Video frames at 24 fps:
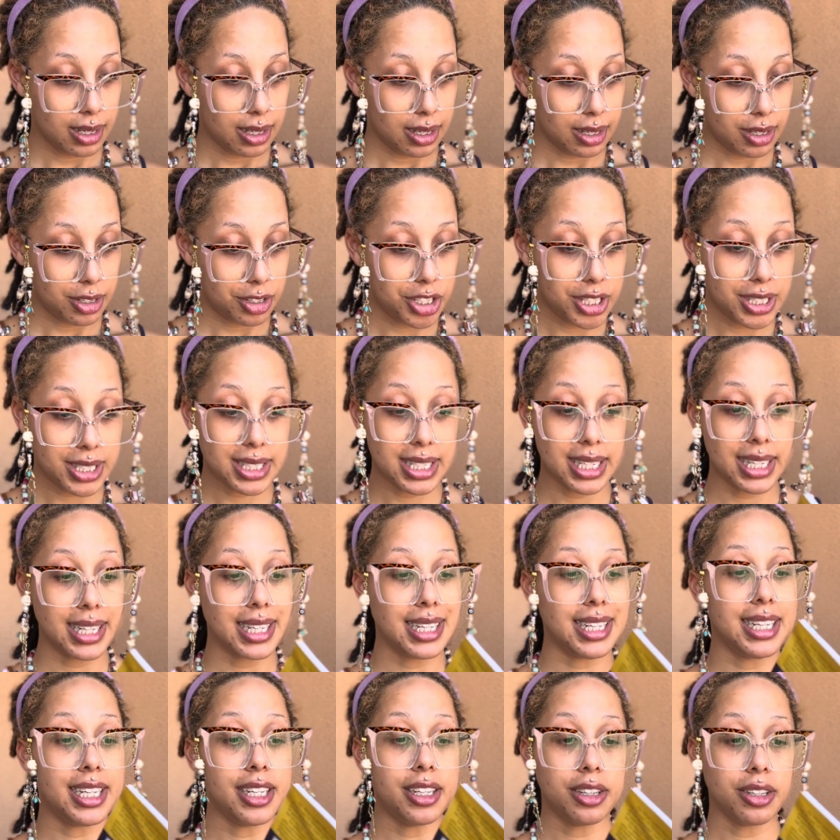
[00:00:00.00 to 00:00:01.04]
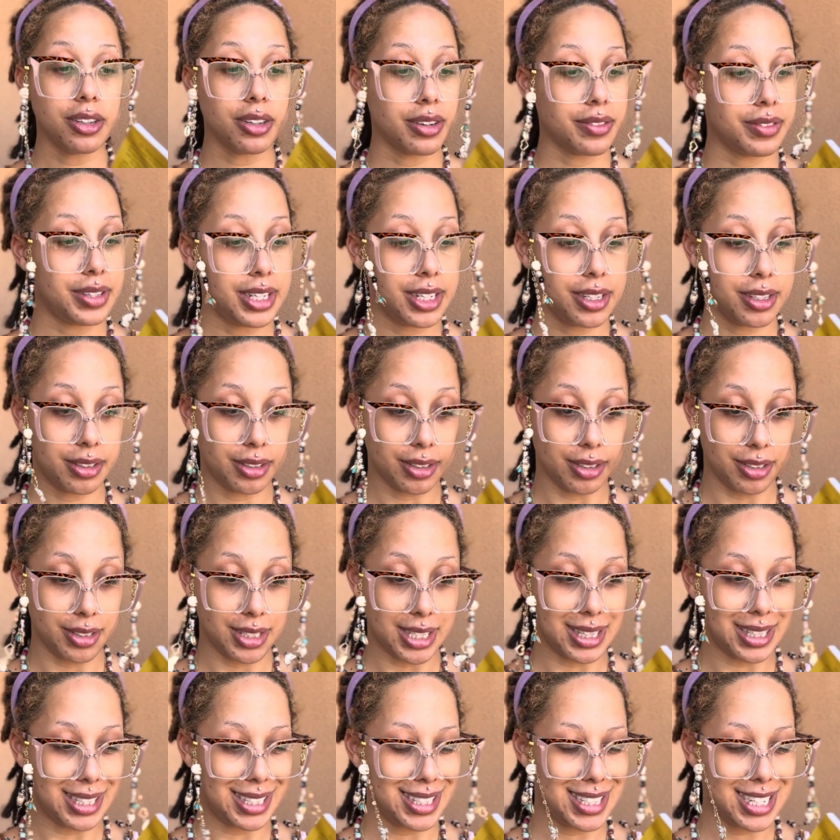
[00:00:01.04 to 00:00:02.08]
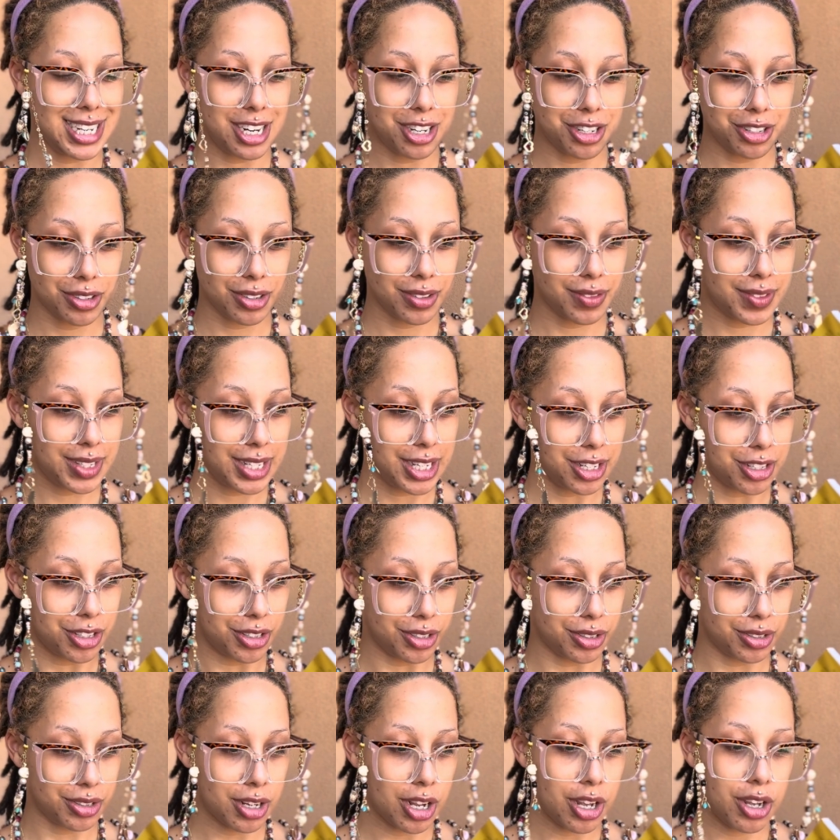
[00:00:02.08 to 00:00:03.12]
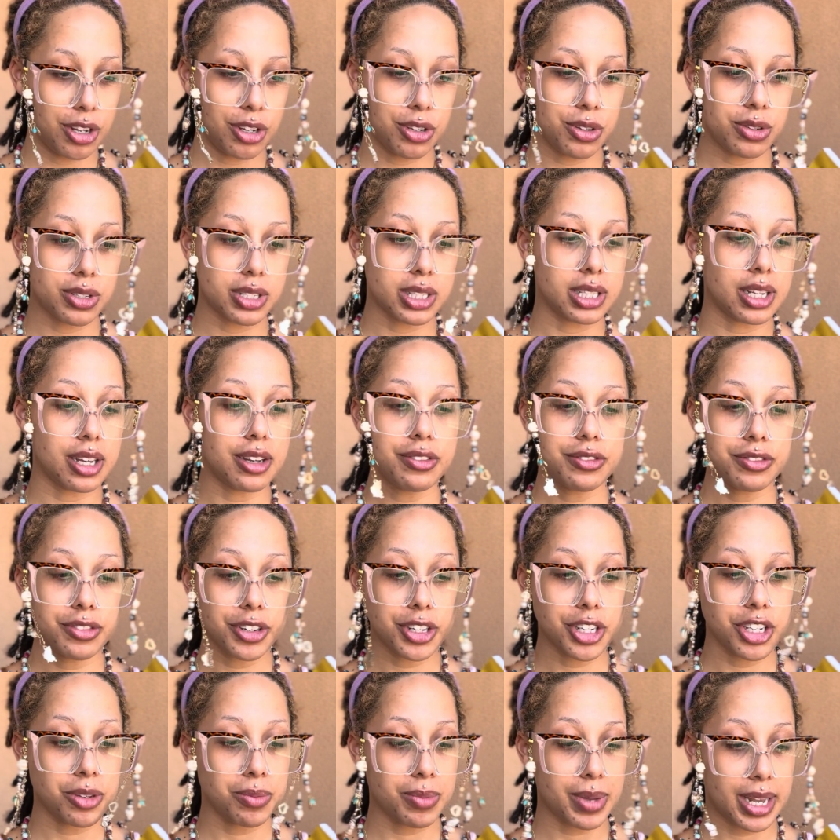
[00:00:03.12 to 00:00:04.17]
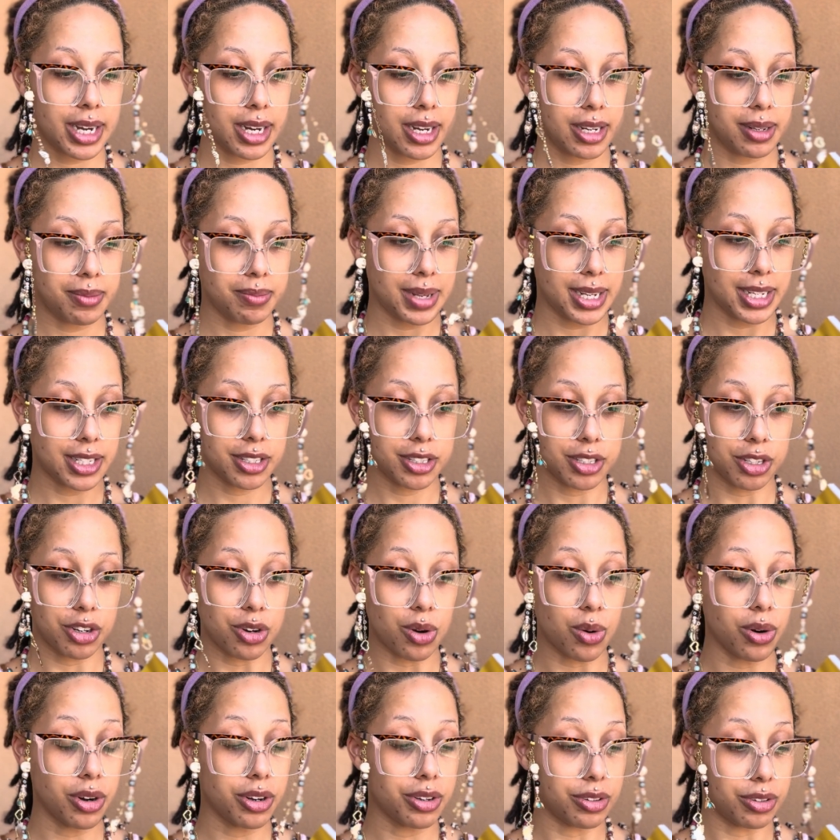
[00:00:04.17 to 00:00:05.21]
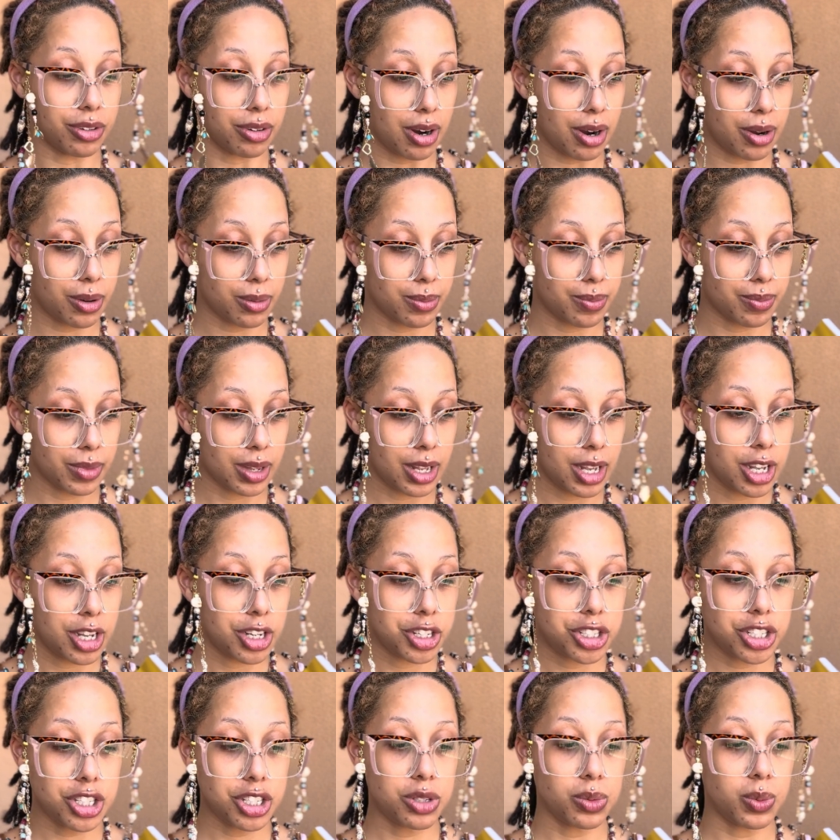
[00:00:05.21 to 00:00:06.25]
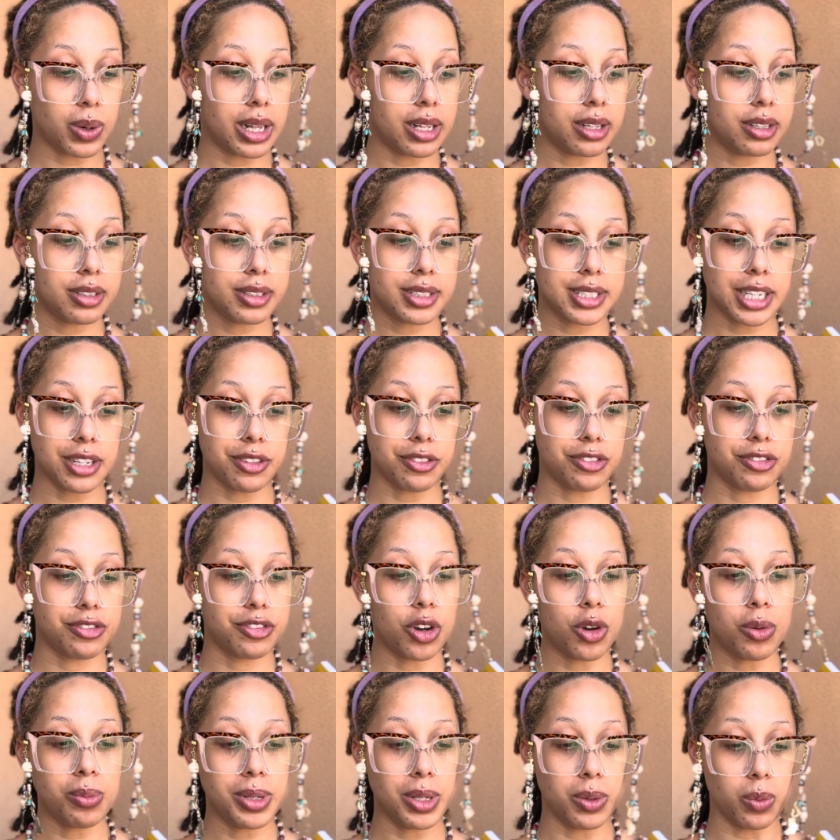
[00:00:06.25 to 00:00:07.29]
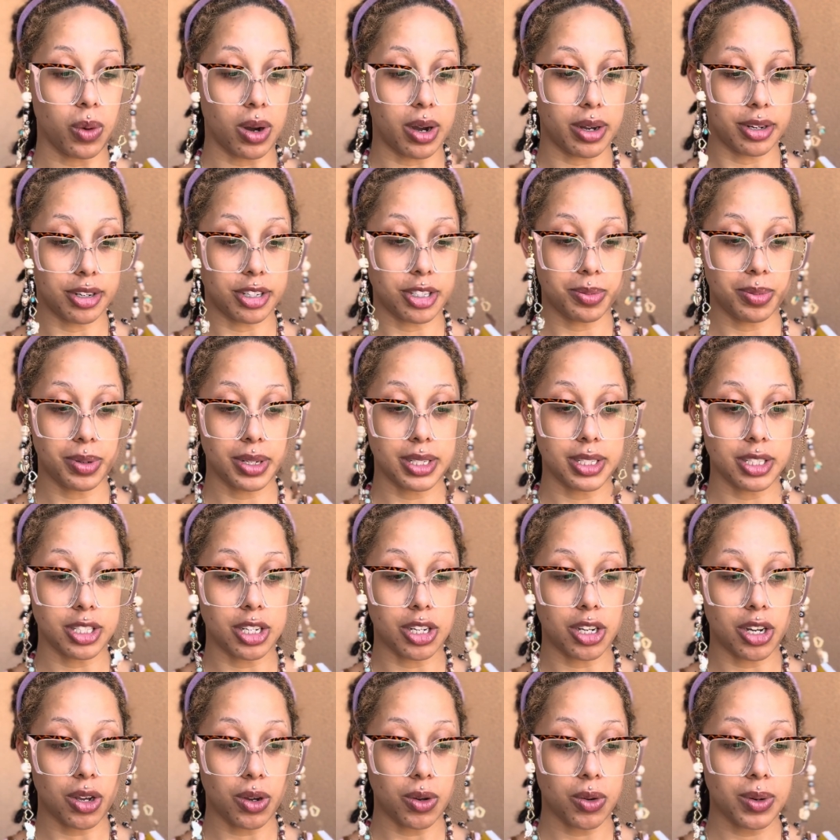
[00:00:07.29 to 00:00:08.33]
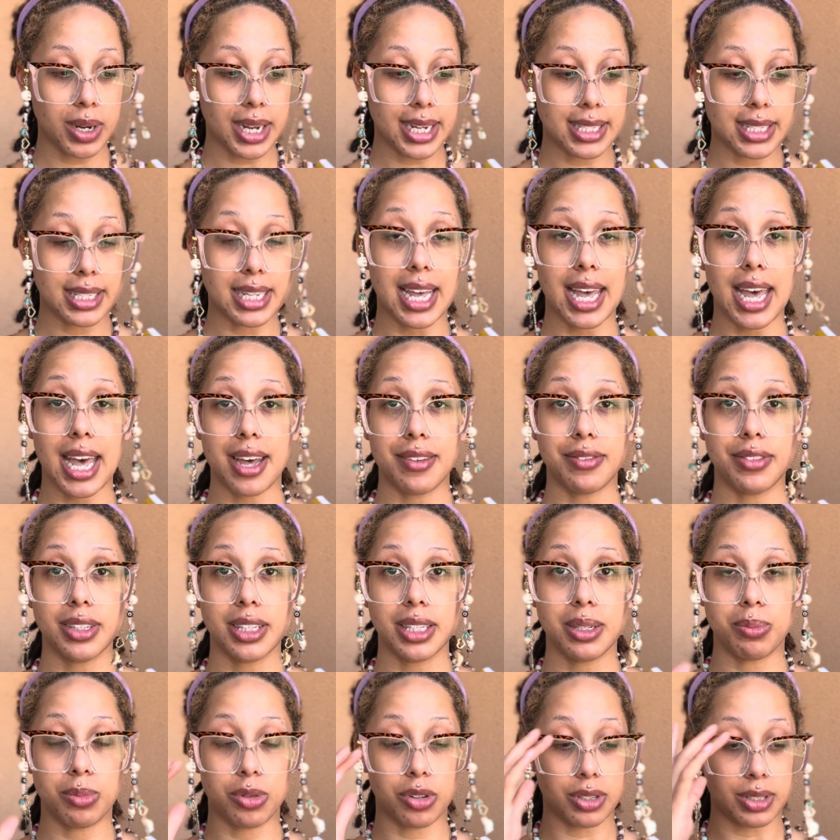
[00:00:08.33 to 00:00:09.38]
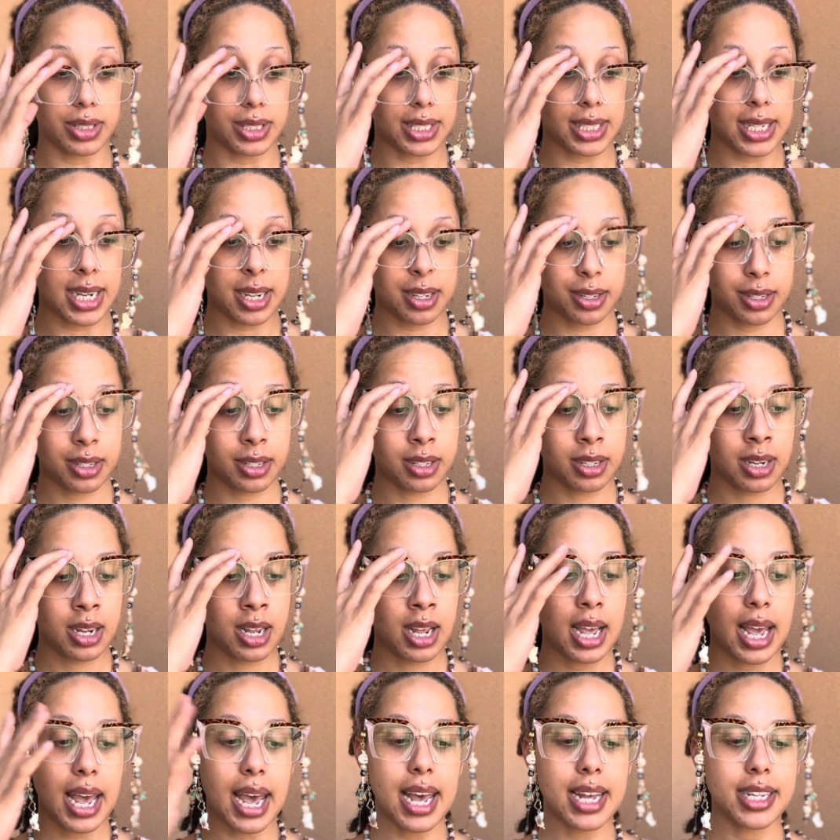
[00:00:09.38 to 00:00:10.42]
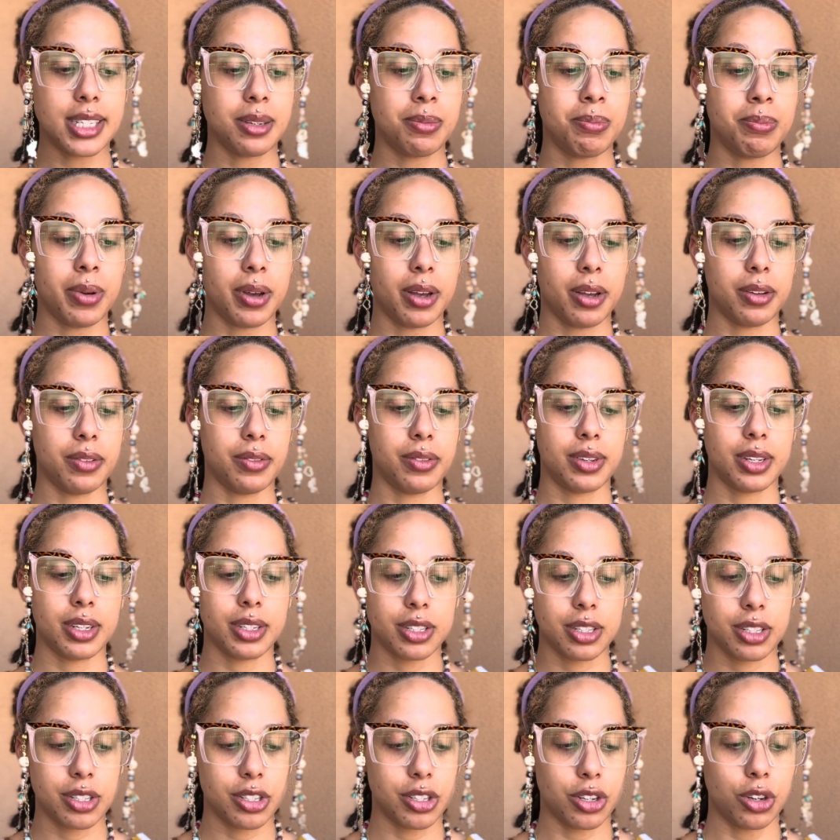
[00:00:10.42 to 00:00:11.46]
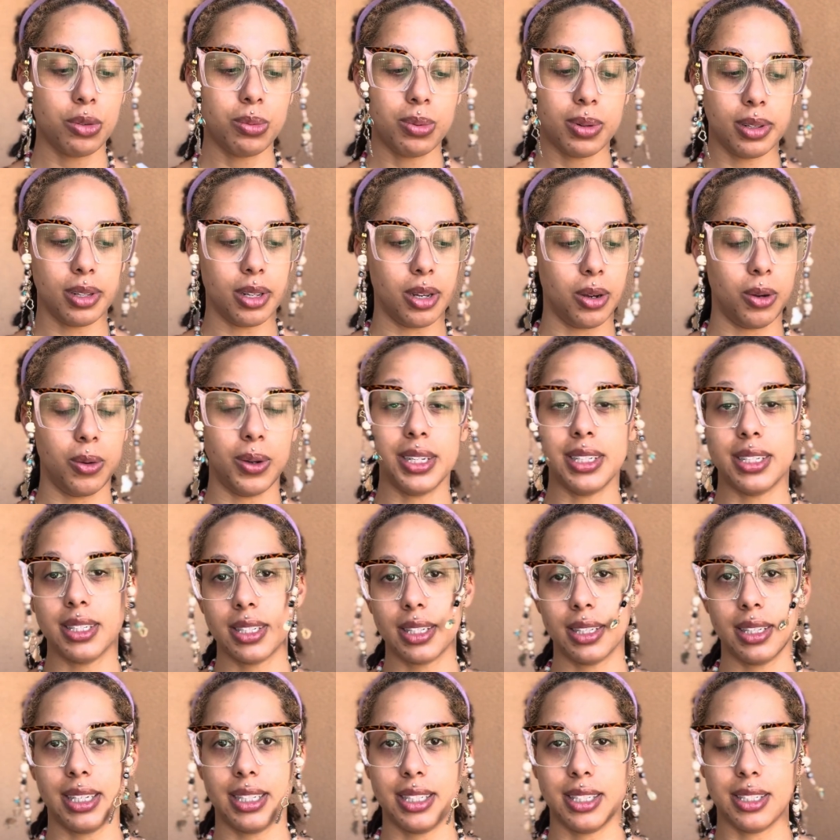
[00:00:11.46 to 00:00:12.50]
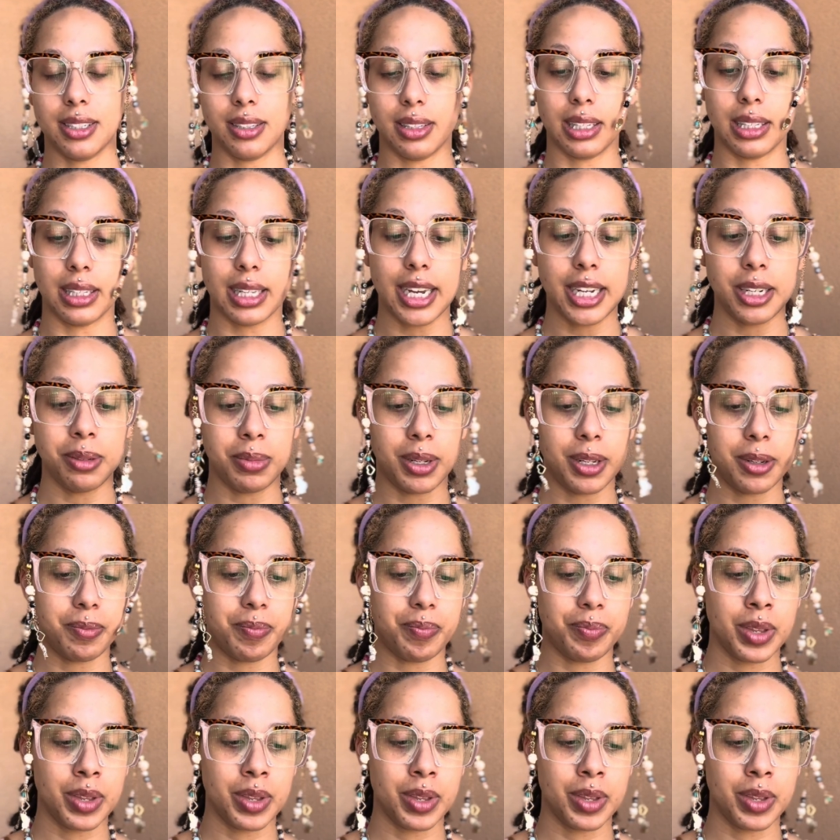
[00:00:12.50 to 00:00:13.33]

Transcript: She's the healer of healers and the teacher of teachers, whose love for humanity makes the corn grow. She dwells in foamy waters, but is known as the heavenly princess. As above, so below is celestial alignment.